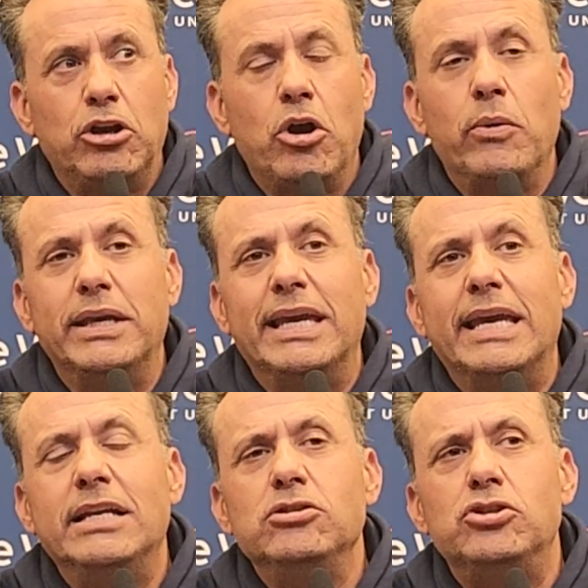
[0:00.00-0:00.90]
going
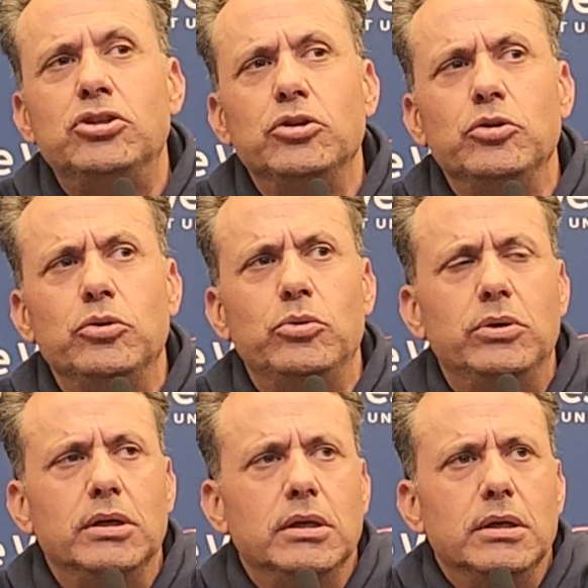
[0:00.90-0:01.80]

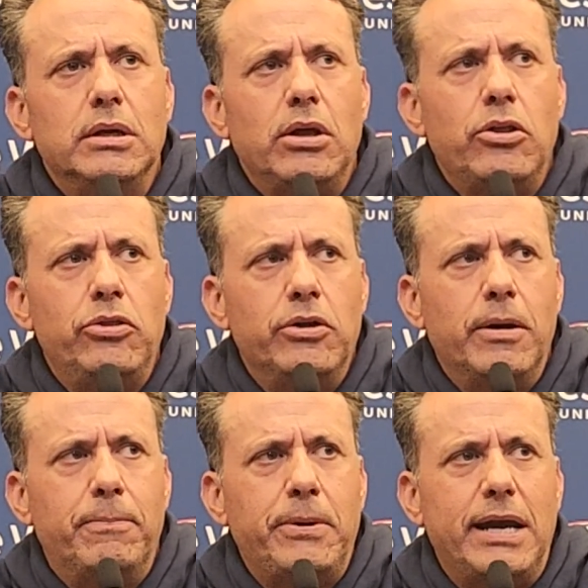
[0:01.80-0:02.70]
into
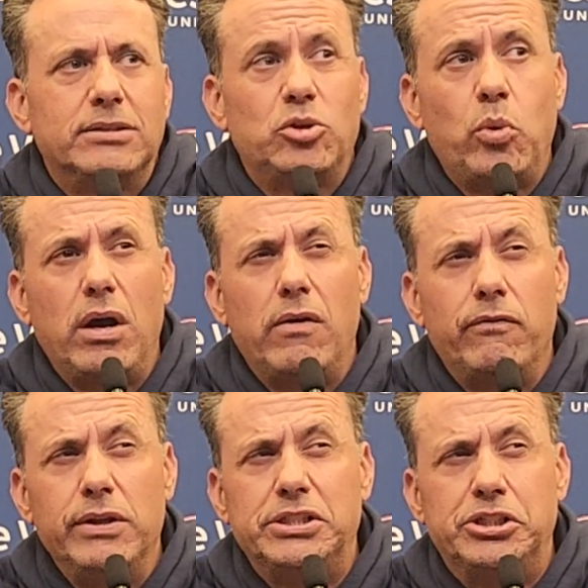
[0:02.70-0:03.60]
the
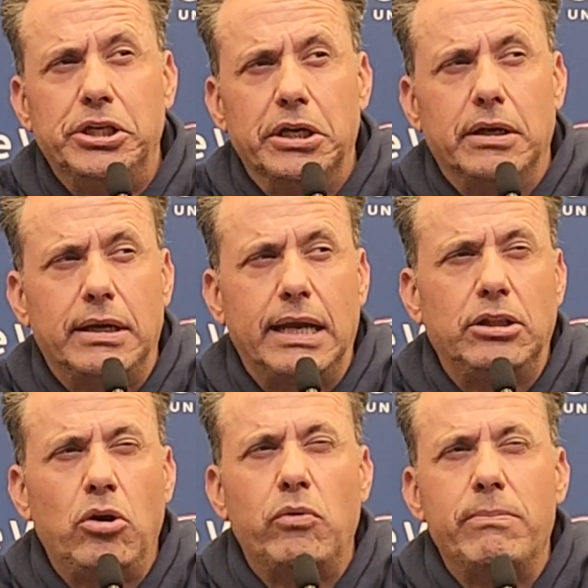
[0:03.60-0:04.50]
Pac-12 this year, and I
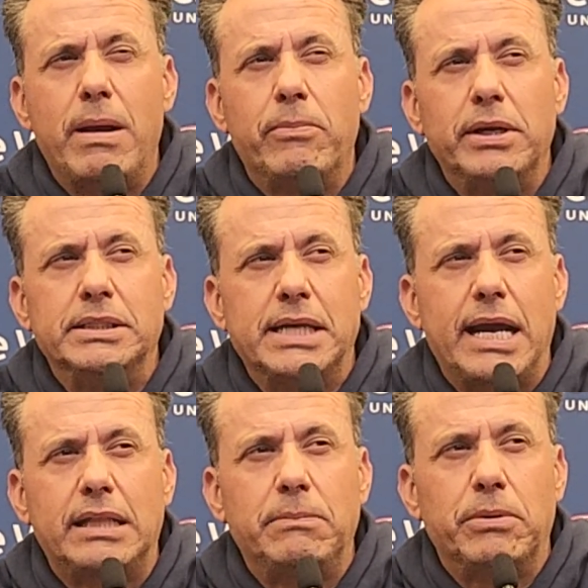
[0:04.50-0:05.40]
don't remember
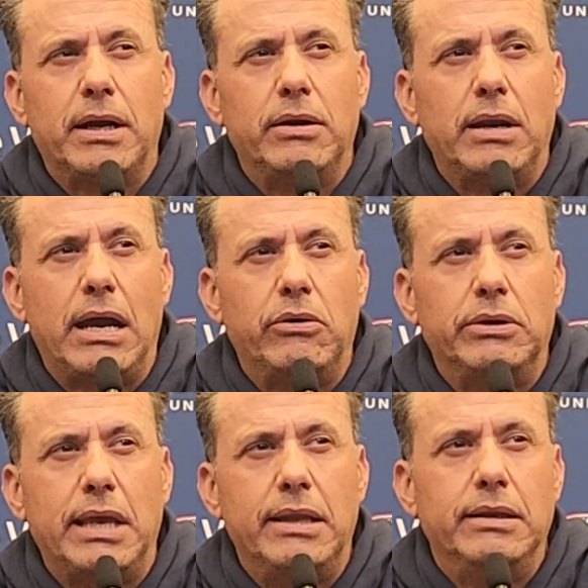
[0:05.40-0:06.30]
exactly, Brian, how
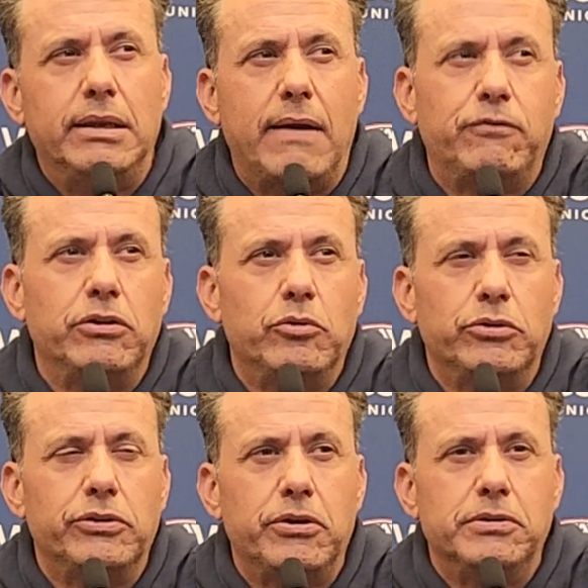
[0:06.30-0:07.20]
it ended after the
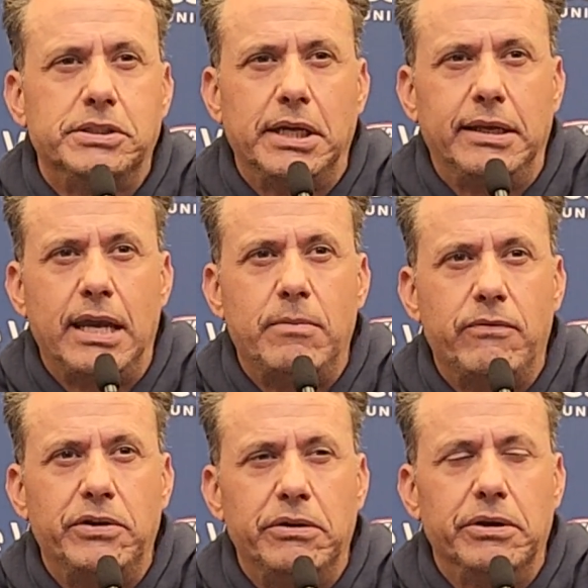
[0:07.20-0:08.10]
North Dakota State game
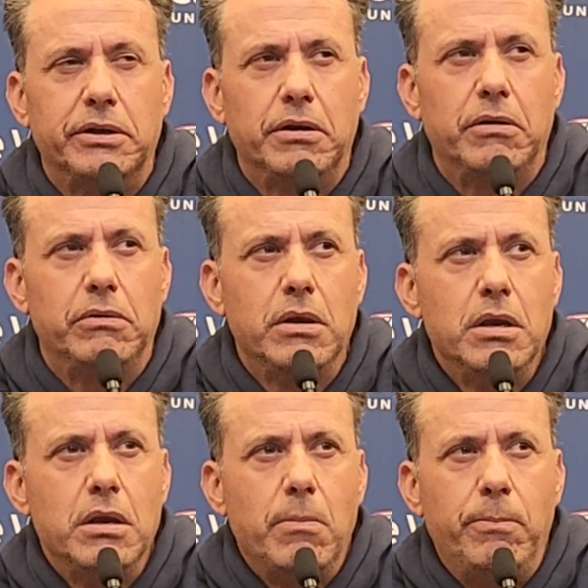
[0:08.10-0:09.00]
of a year ago,
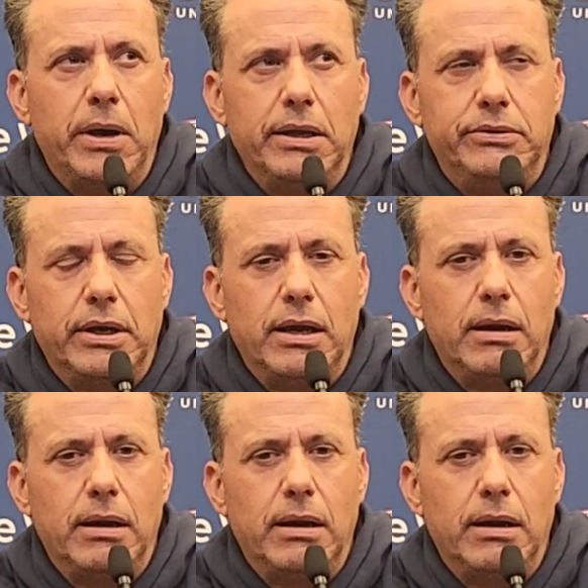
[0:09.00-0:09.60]
but